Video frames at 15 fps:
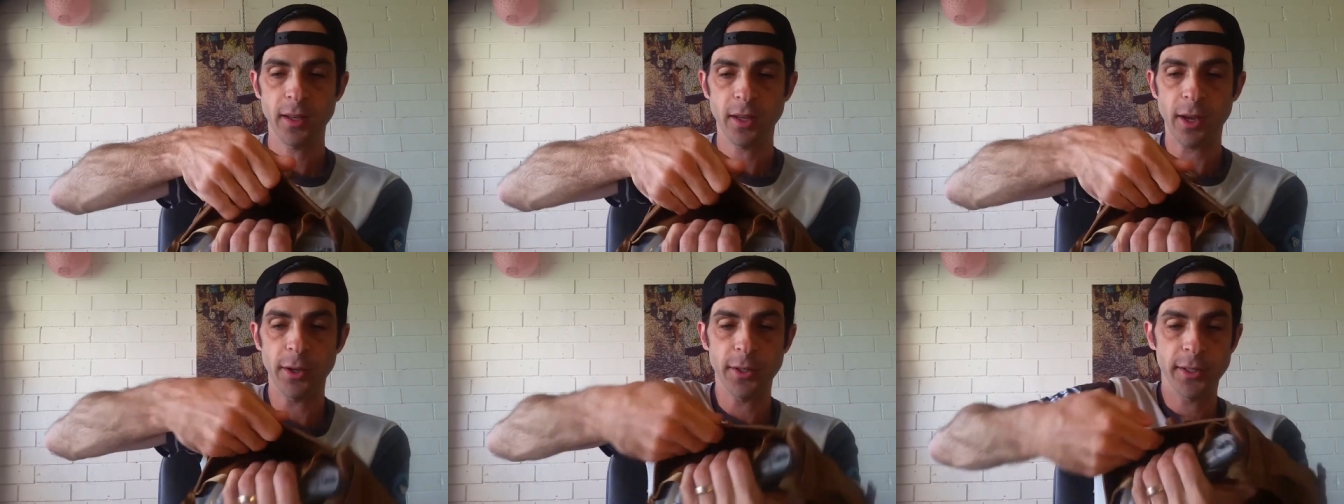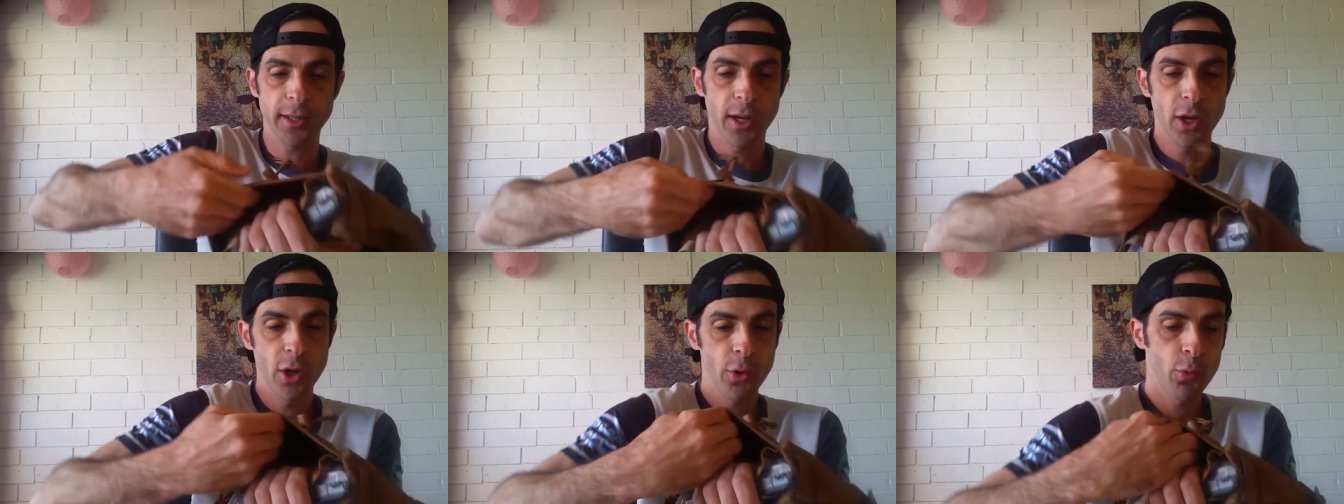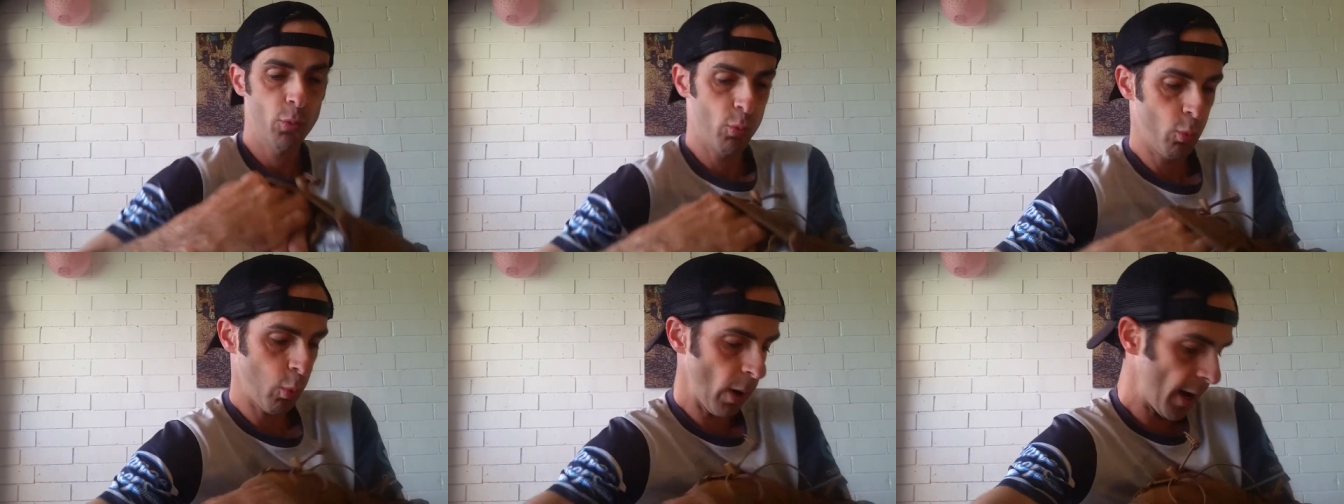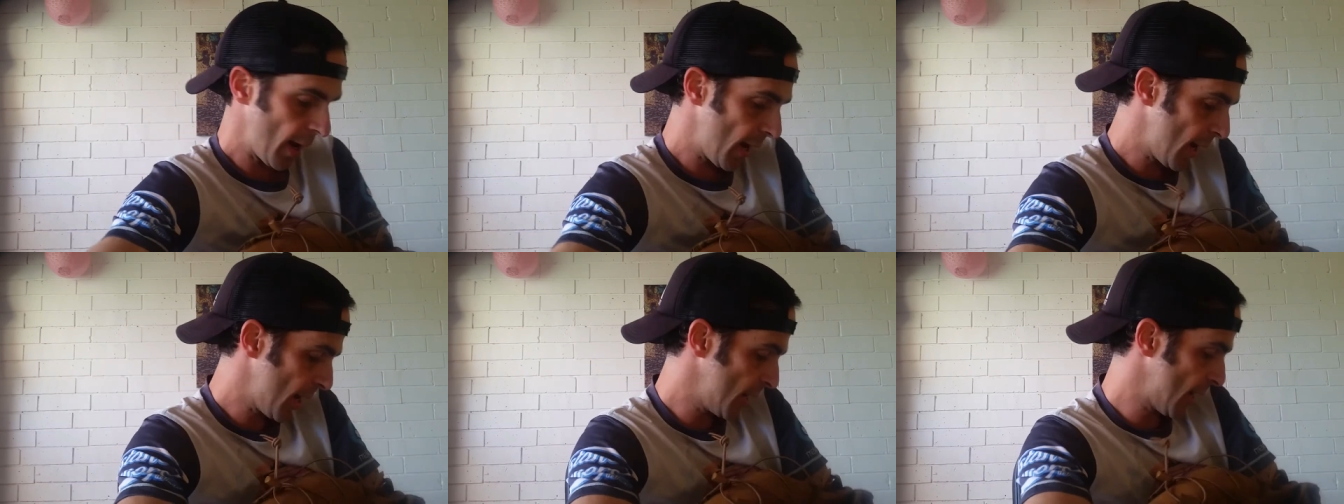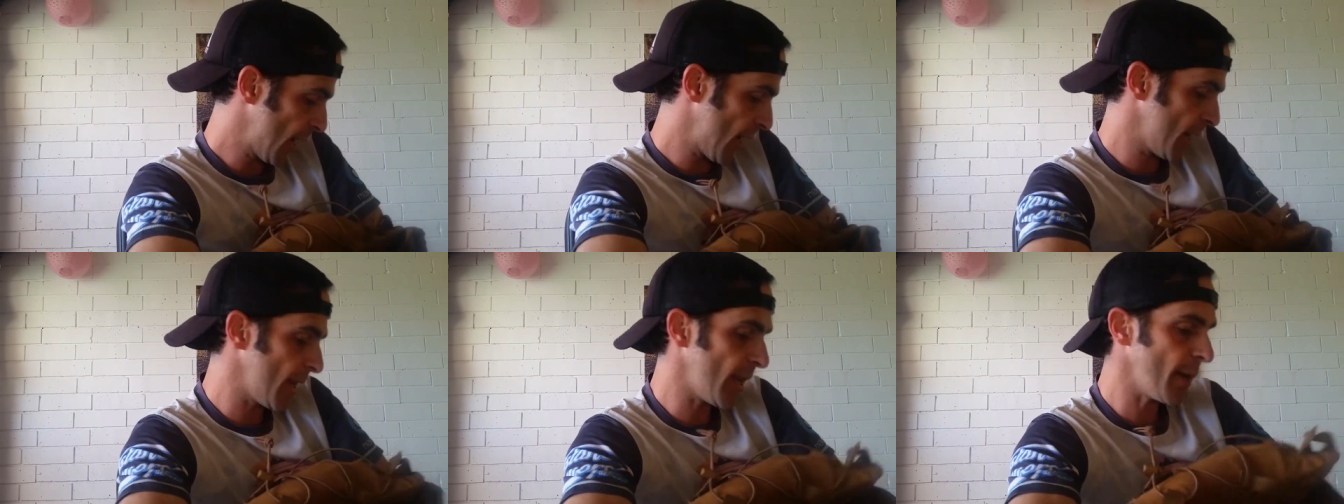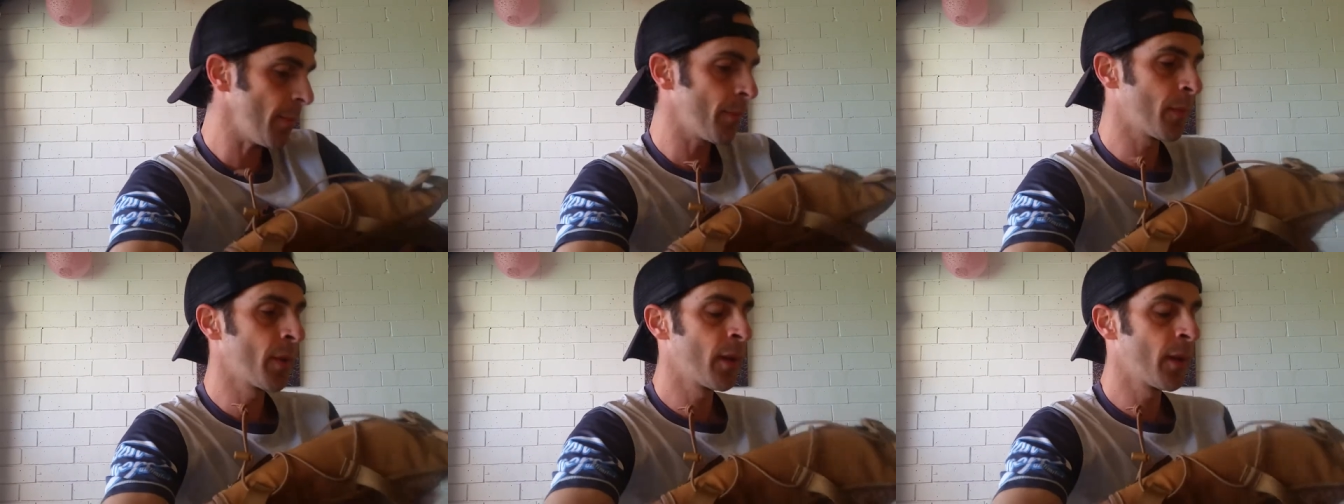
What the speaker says: goes way down here.